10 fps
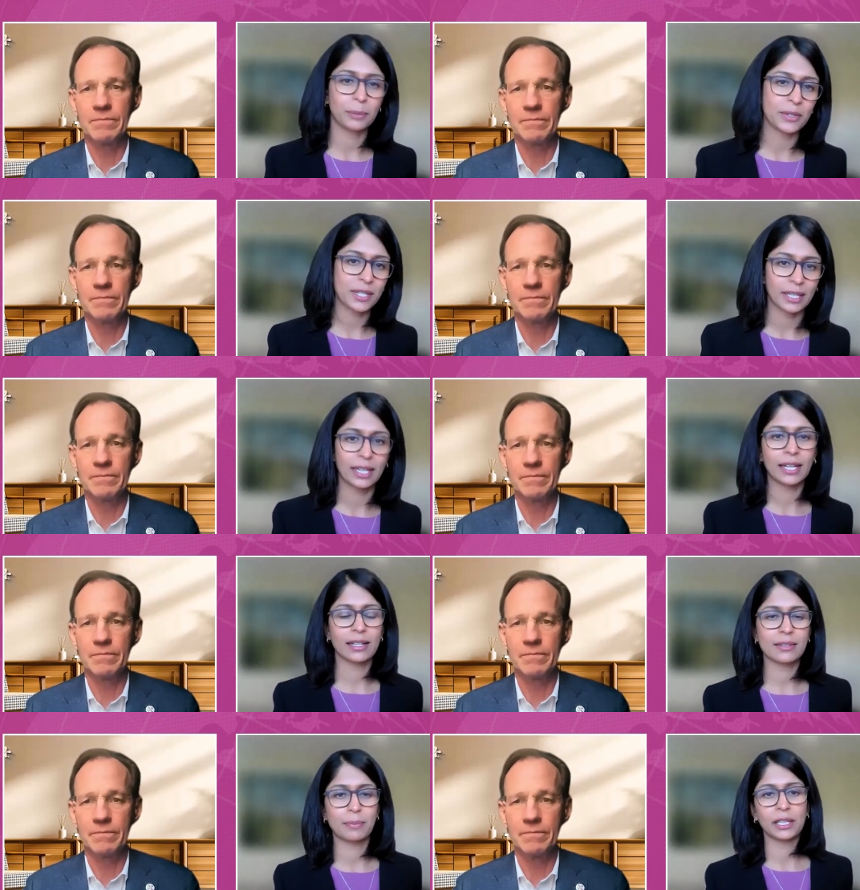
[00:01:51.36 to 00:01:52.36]

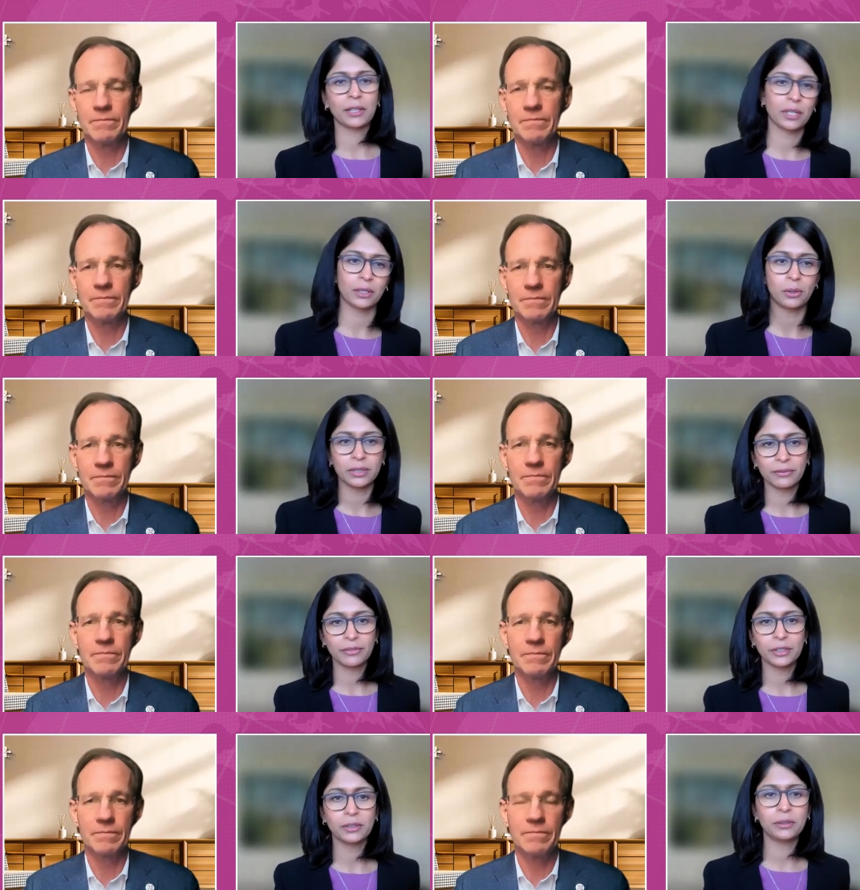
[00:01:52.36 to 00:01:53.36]
Speaker 1: Mucinex, Benadryl cold and
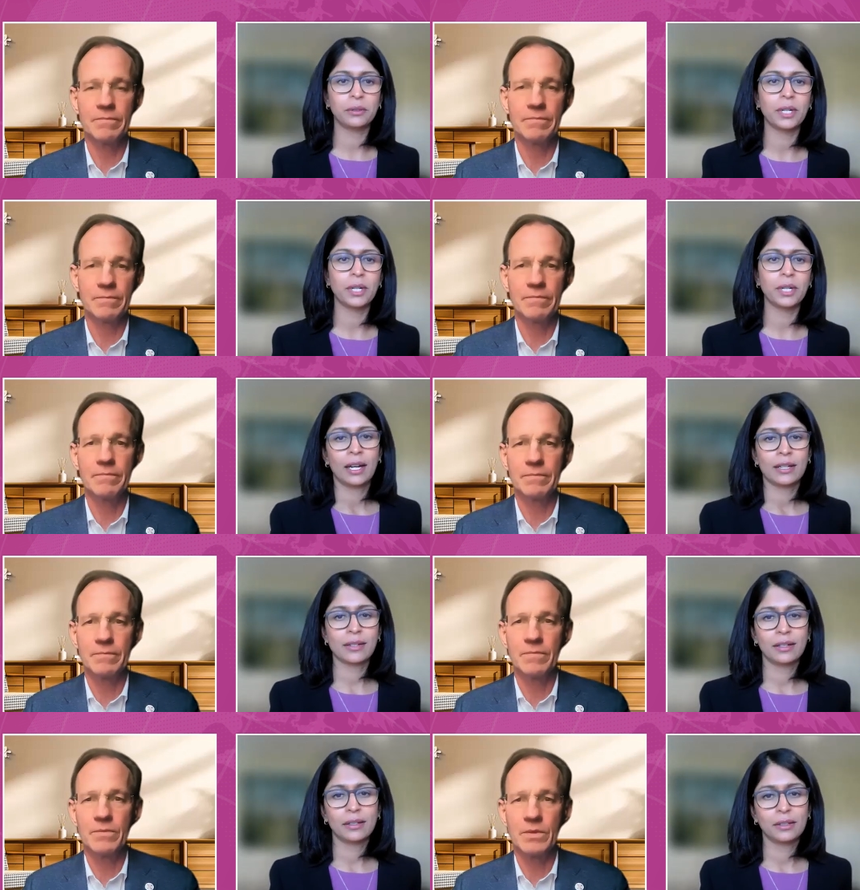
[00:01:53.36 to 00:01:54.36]
flu.
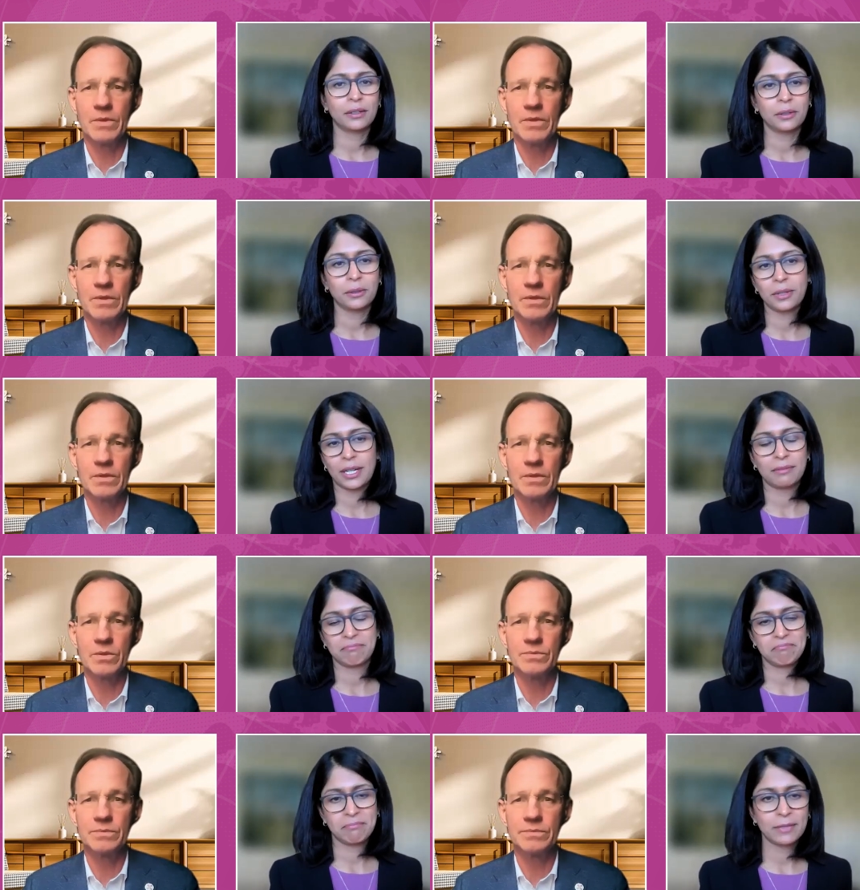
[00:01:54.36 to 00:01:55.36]
So,
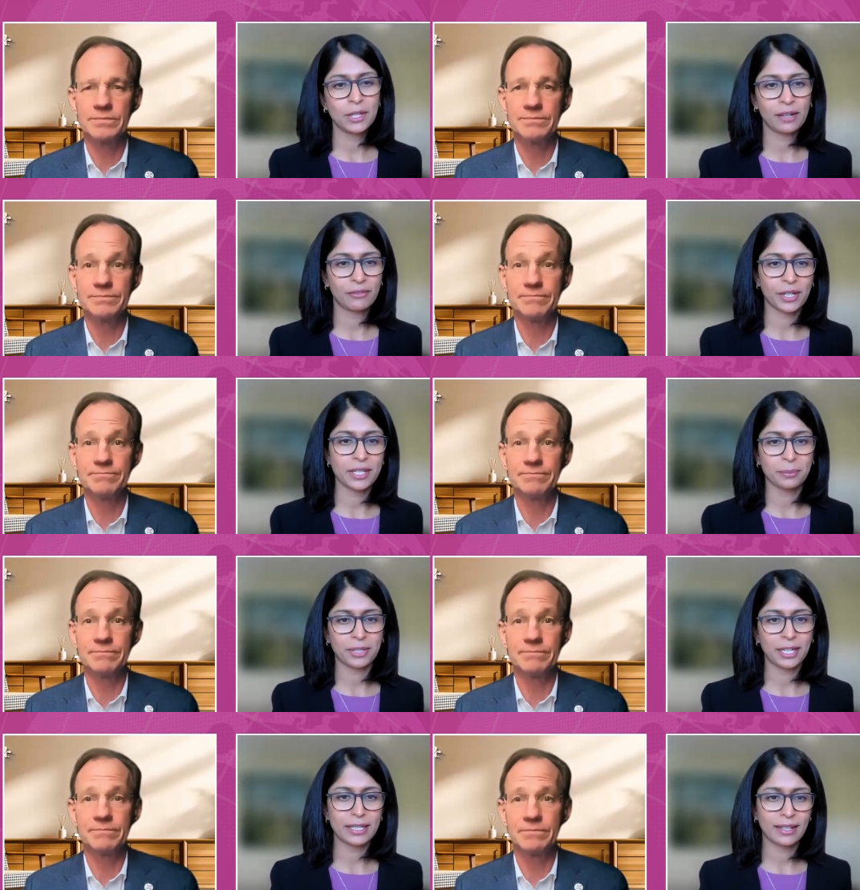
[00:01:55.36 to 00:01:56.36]
not very
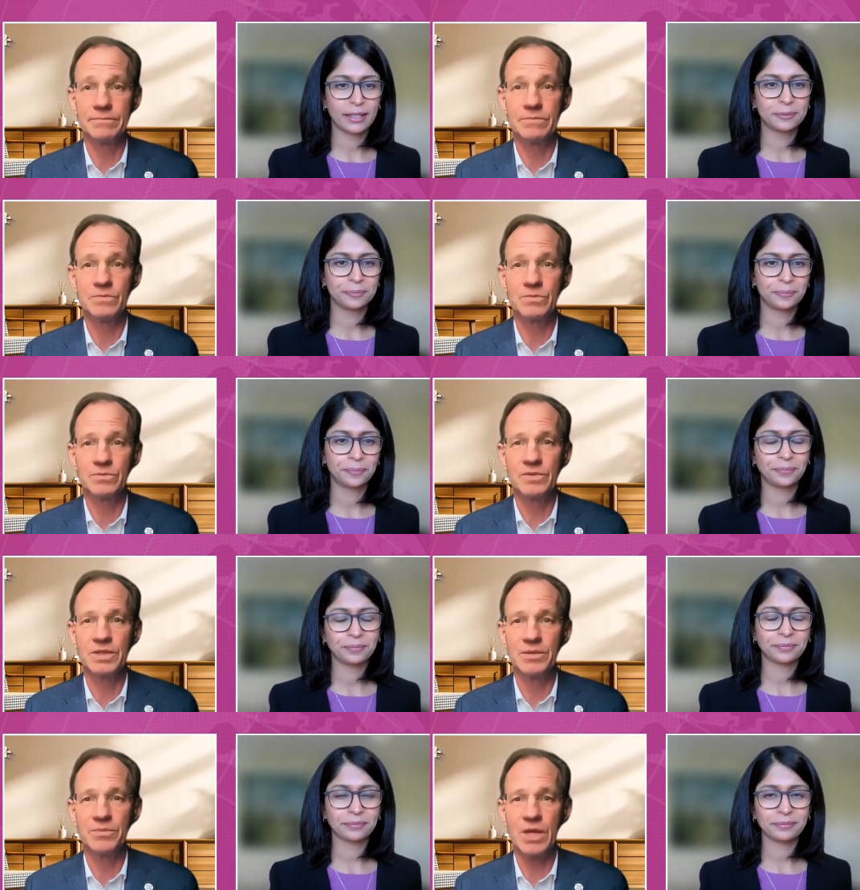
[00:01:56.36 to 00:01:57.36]
surprising.
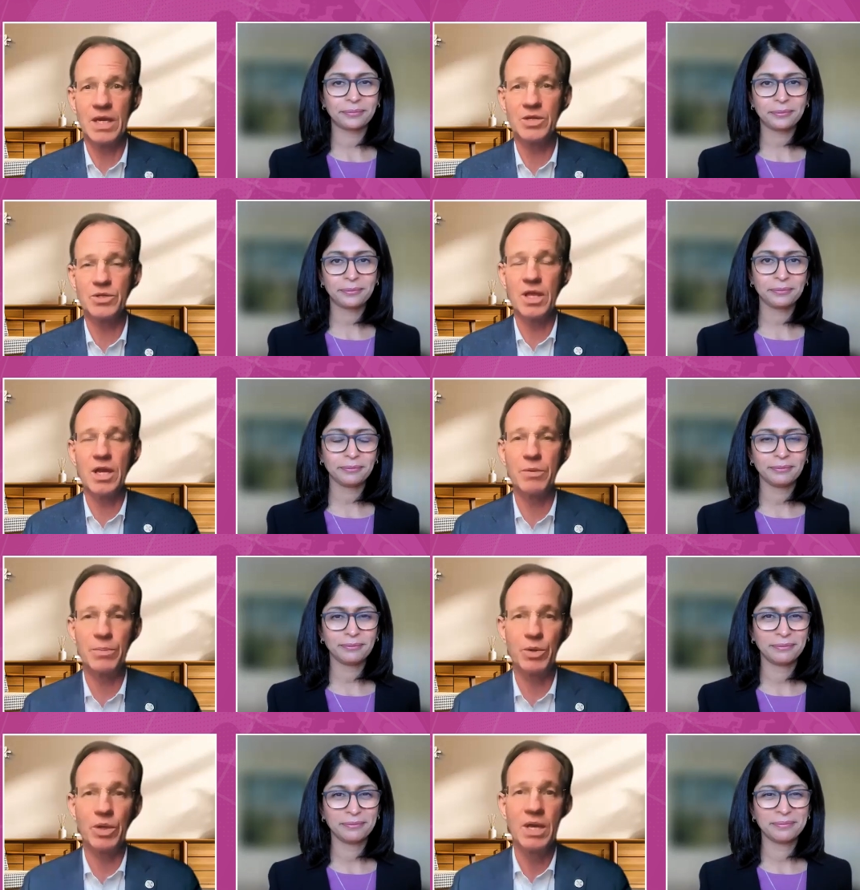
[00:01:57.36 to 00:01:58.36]
Speaker 2: Hmm, I guess a lot of
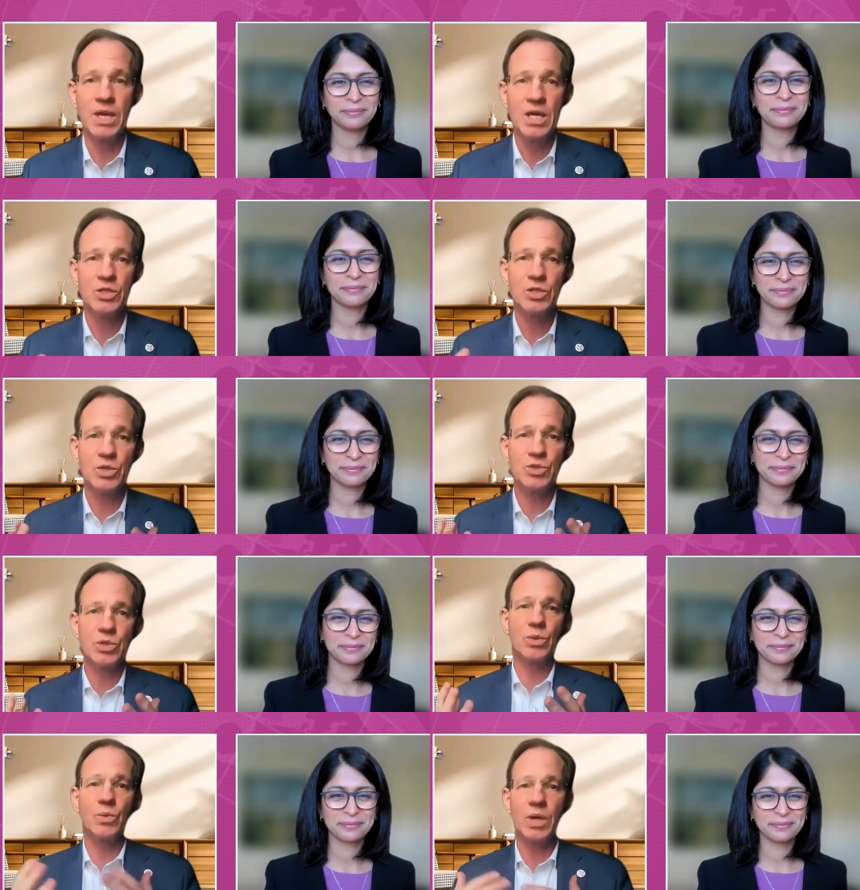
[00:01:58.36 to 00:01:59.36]
people. Do,
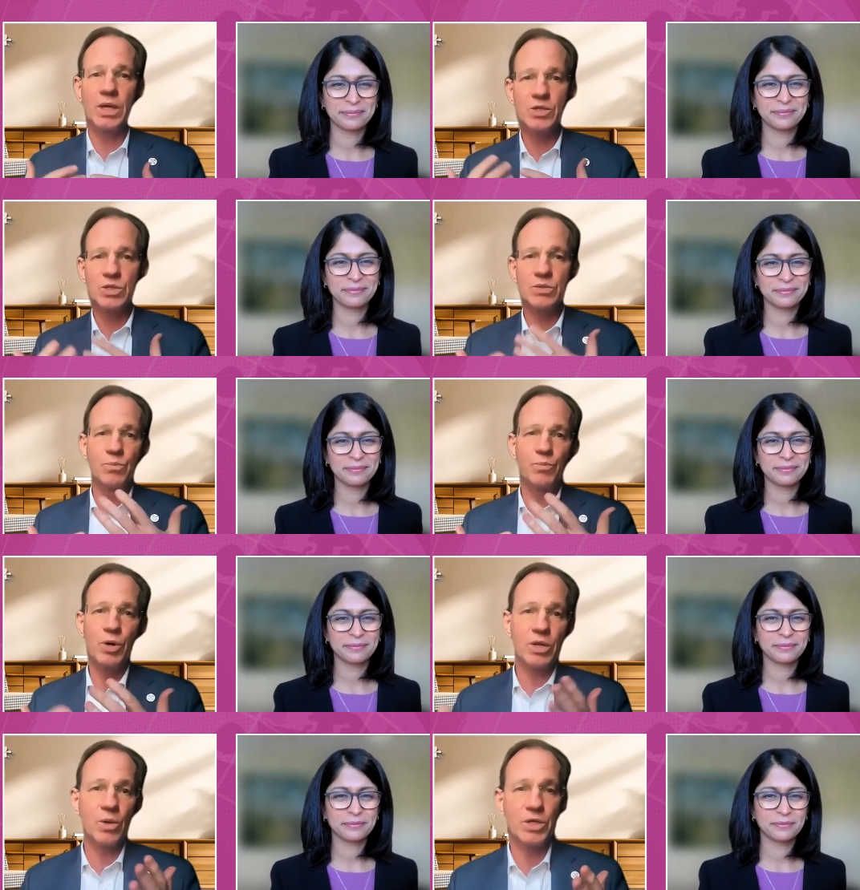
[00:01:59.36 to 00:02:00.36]
so I guess part
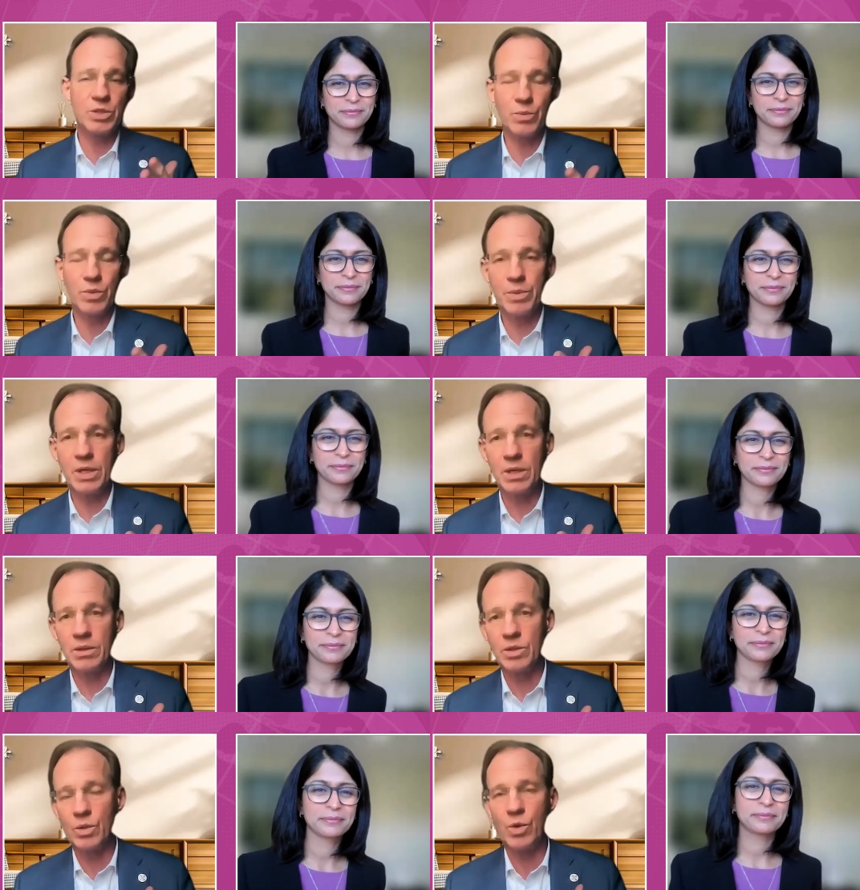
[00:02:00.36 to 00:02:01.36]
of the question would be,
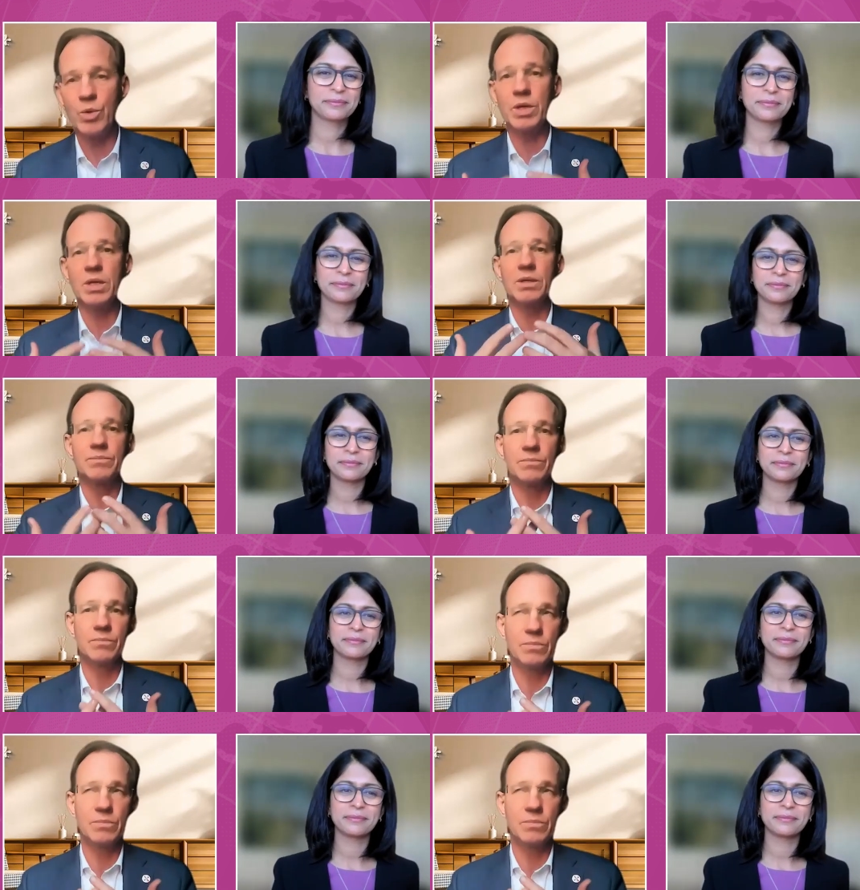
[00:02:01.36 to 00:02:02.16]
you know, what are we going to